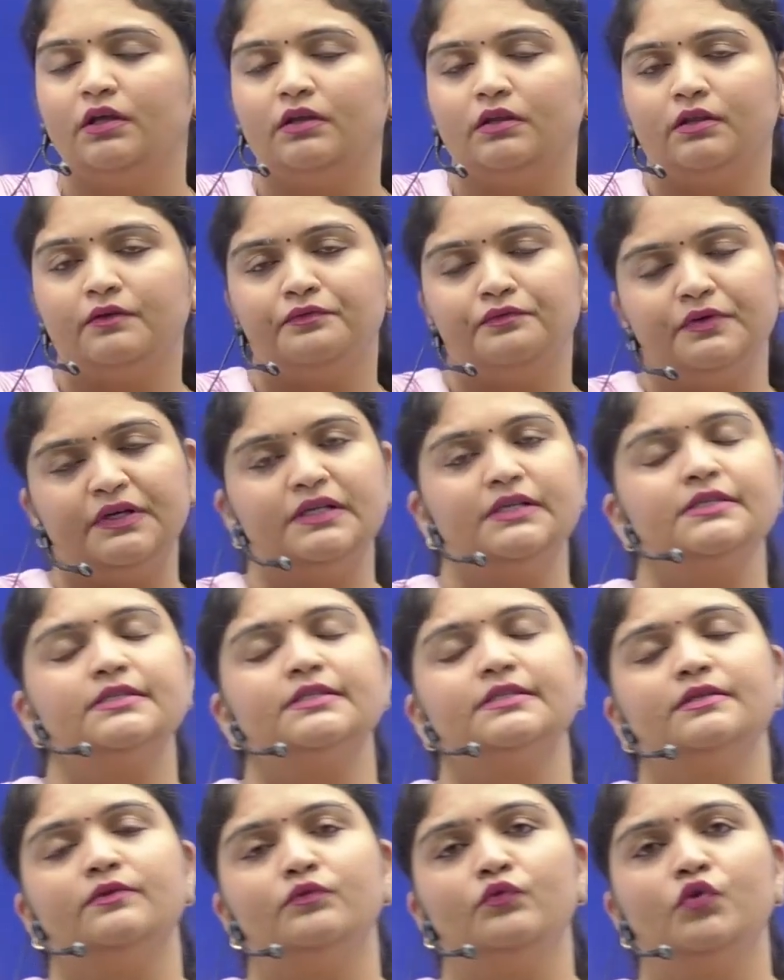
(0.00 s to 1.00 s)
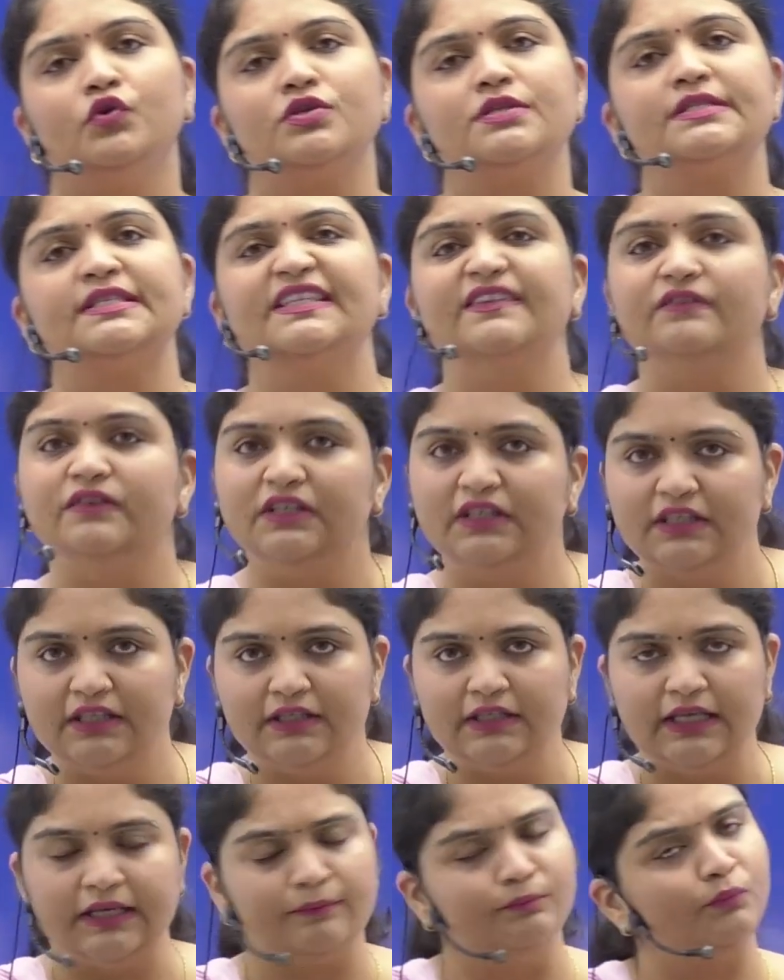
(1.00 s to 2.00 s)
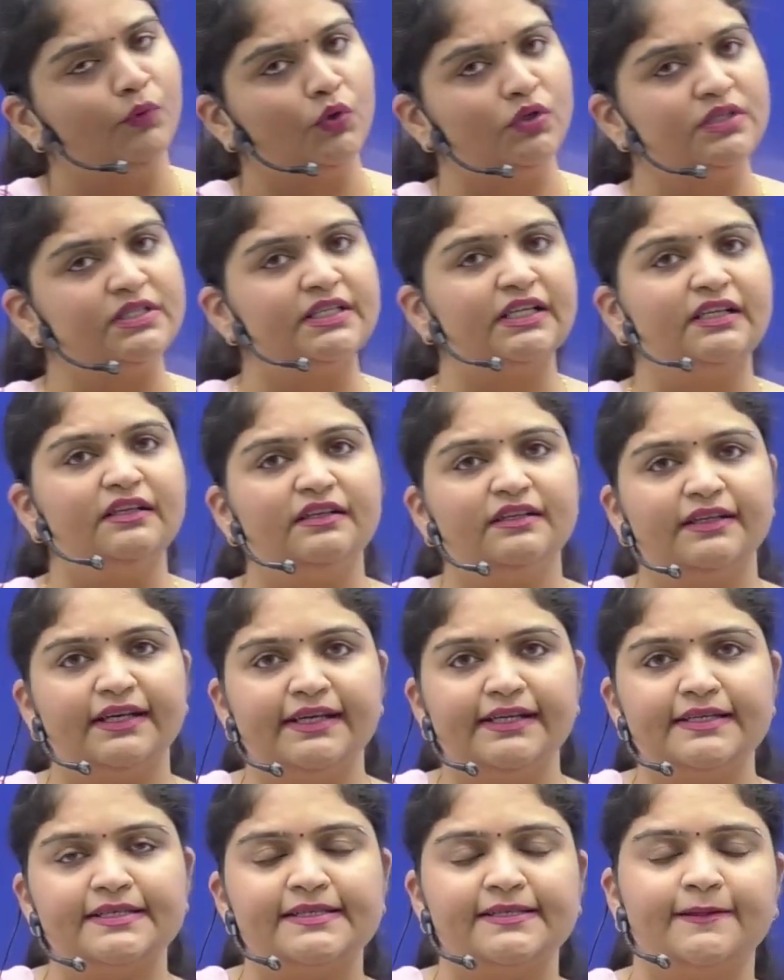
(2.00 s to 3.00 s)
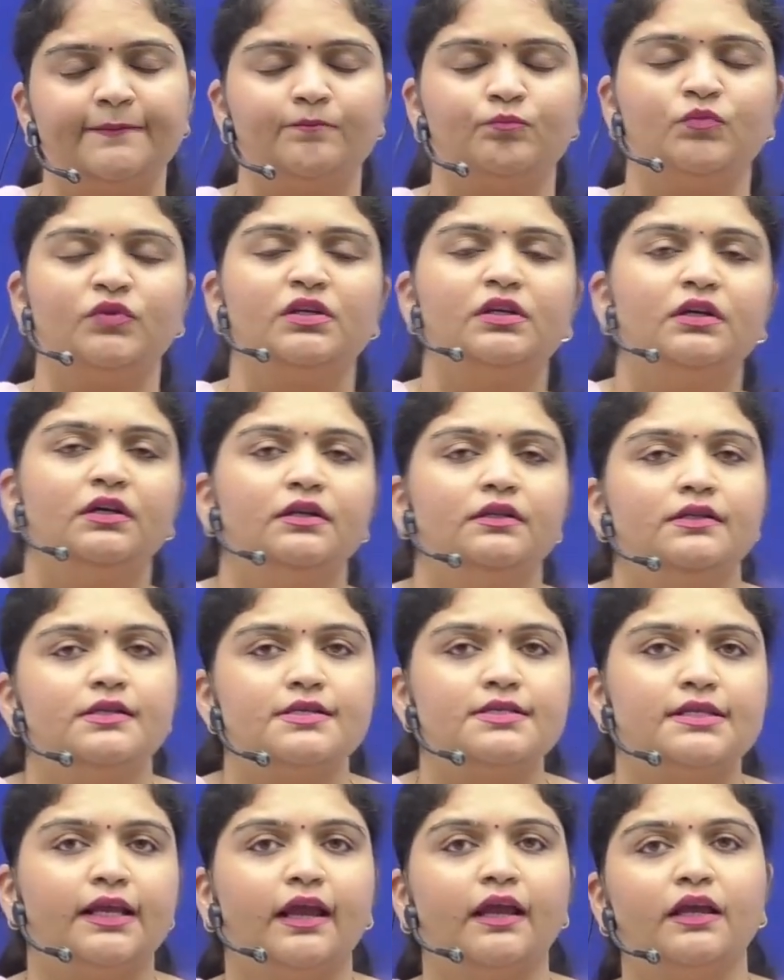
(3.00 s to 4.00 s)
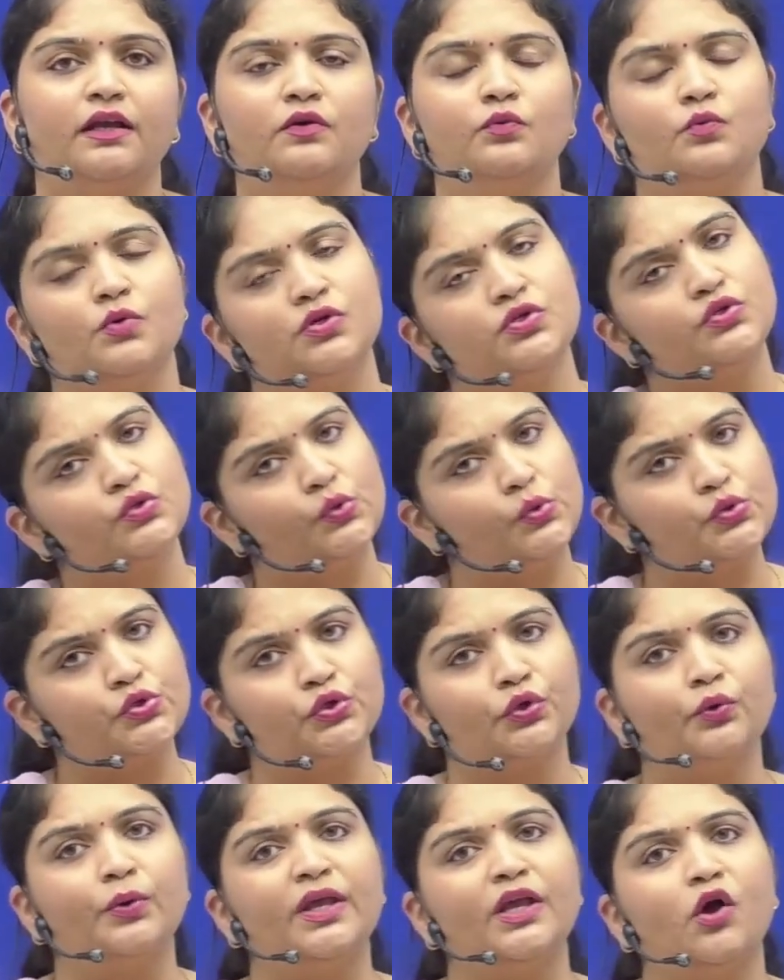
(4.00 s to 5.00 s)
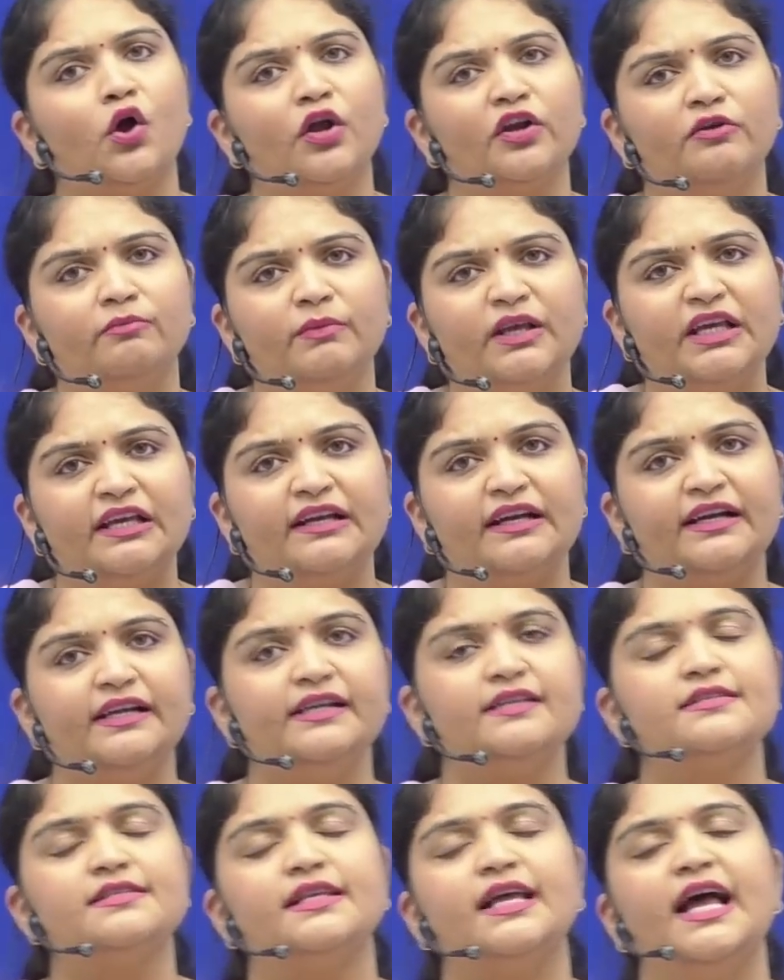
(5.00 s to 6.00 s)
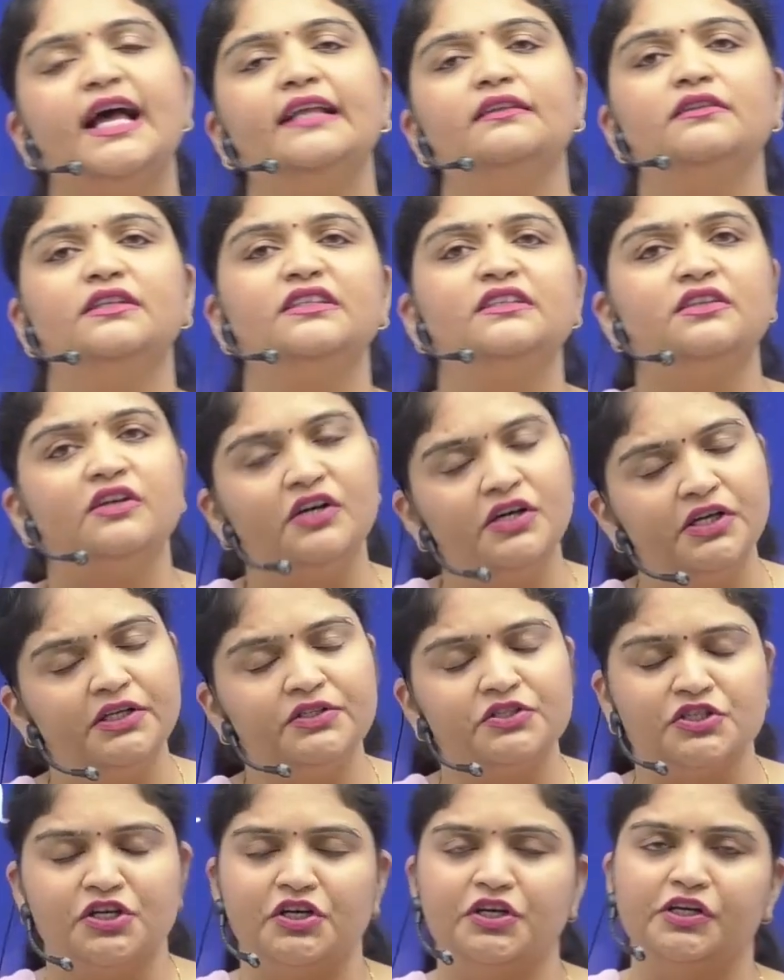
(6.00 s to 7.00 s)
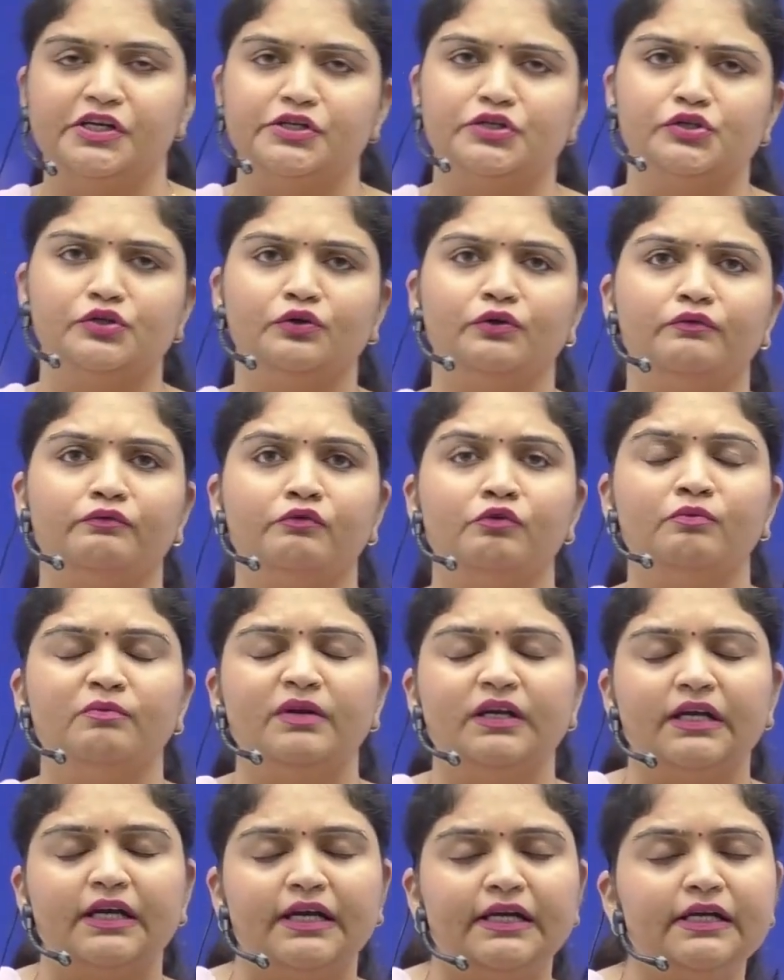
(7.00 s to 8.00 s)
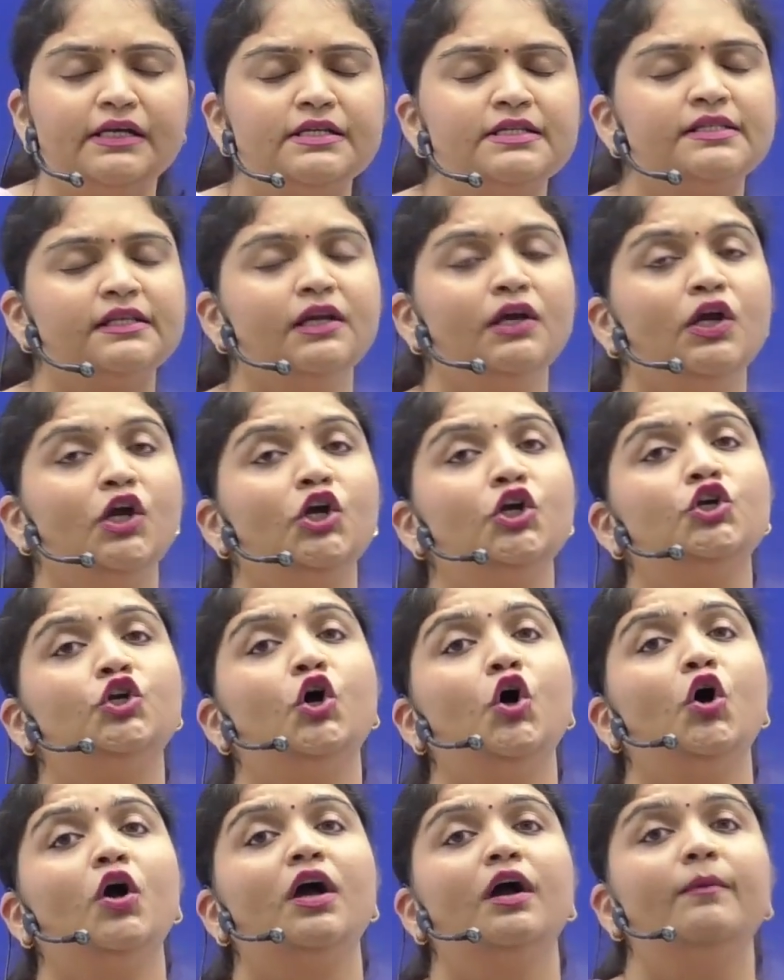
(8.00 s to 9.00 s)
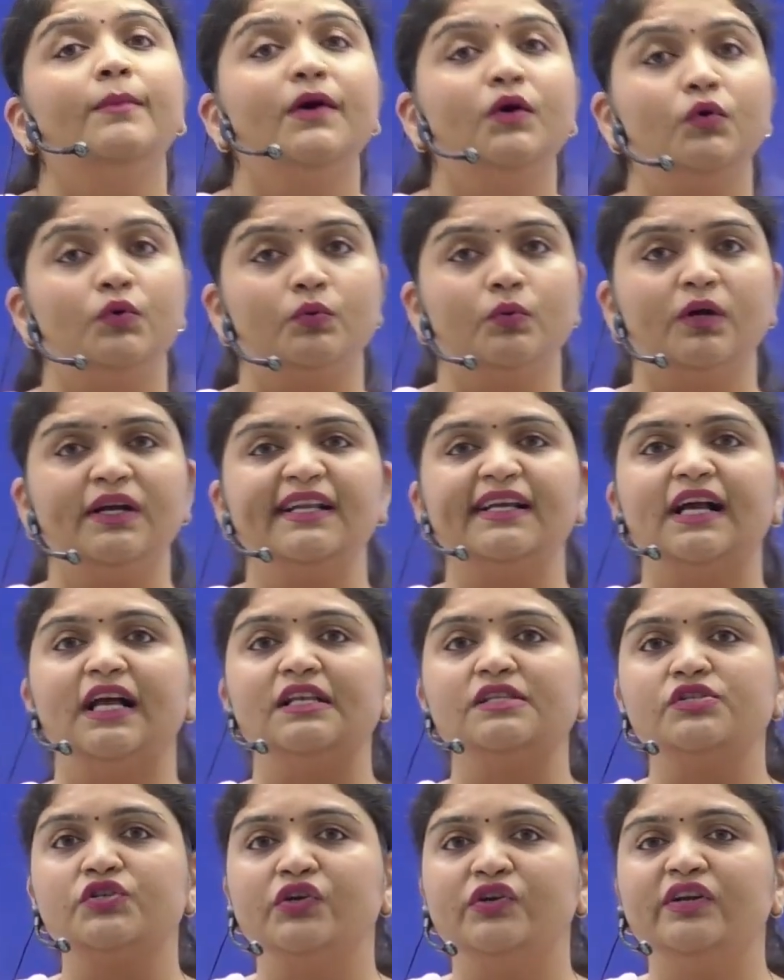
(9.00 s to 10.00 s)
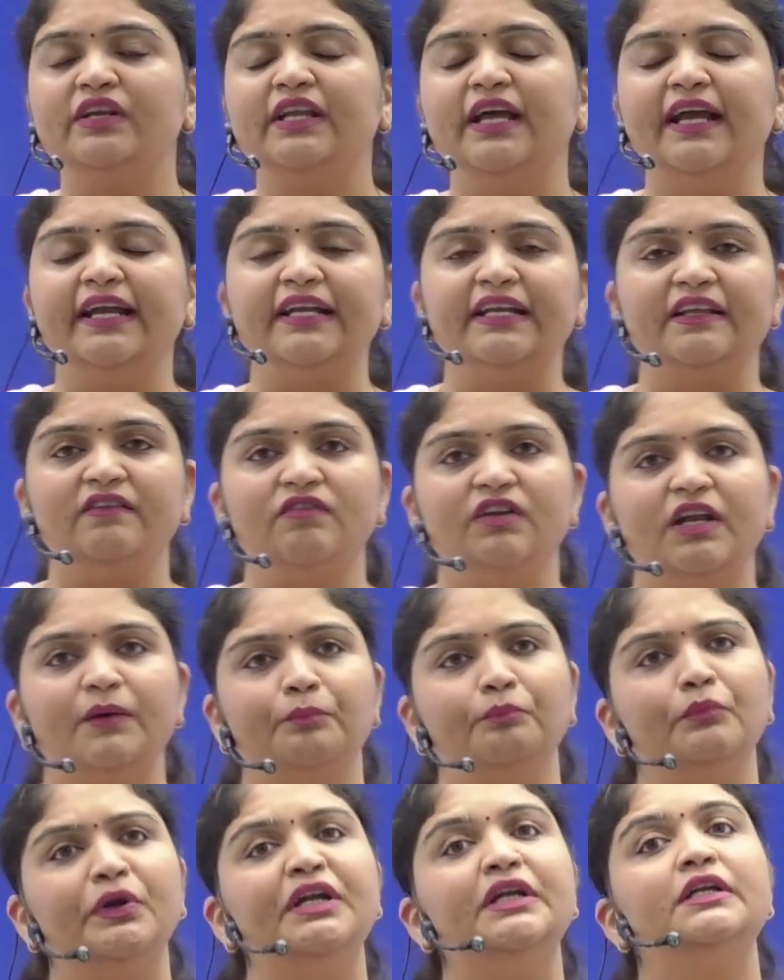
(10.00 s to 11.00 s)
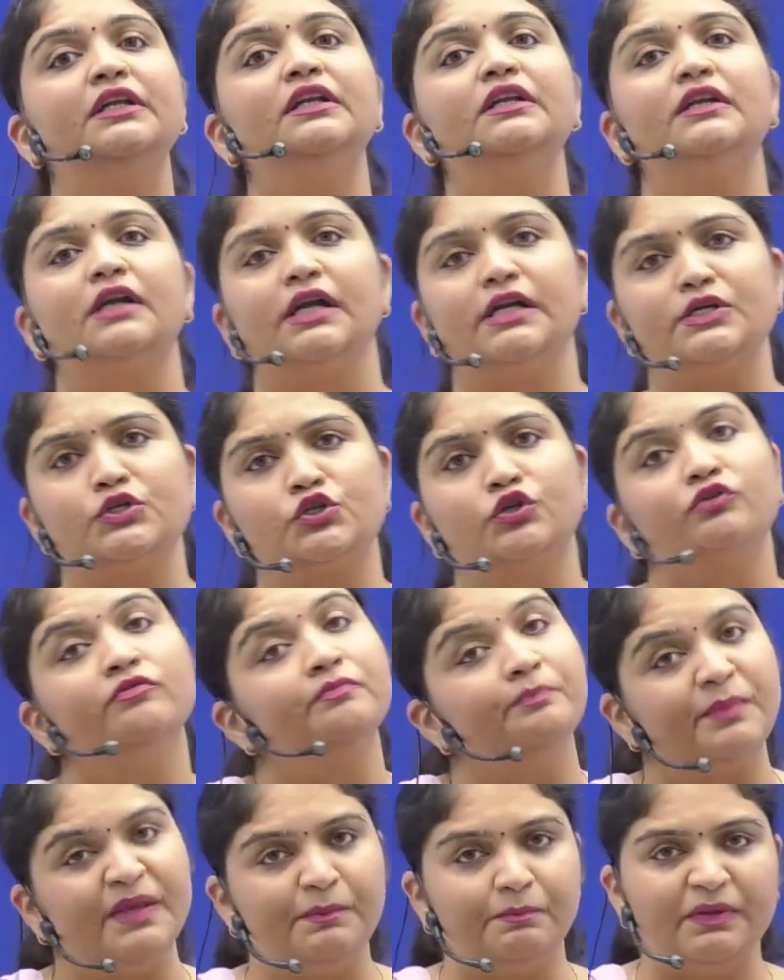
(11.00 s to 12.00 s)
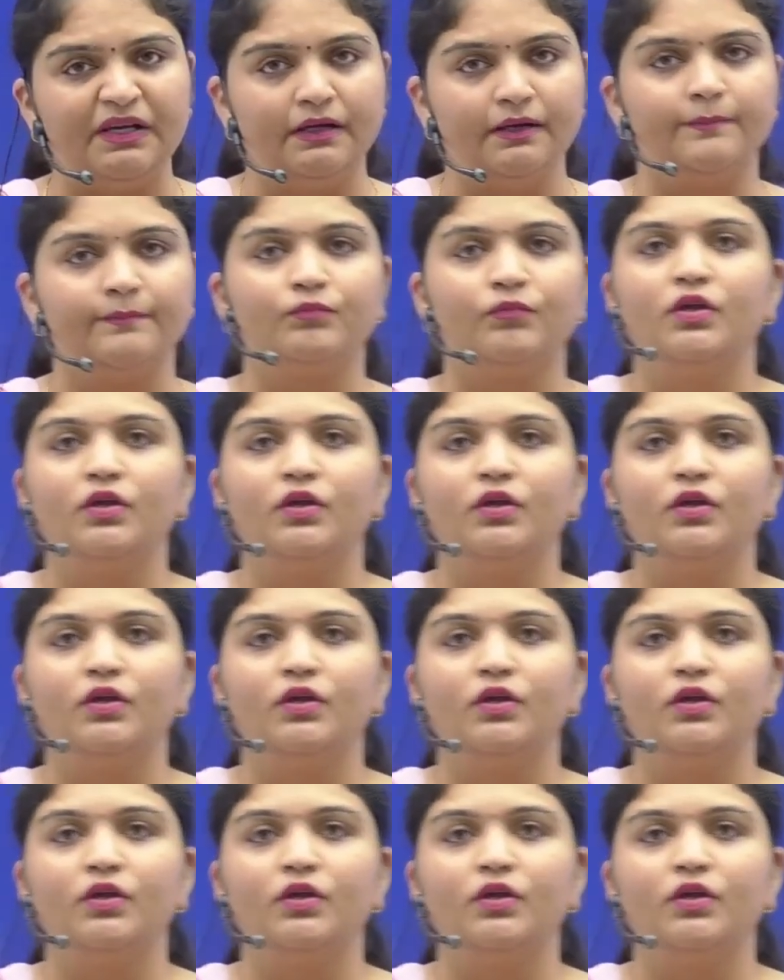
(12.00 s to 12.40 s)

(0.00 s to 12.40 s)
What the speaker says: The first was civil and political rights, the second was socio-economic rights, and the 3rd generation of human rights talk about what? Cultural and developmental rights of people.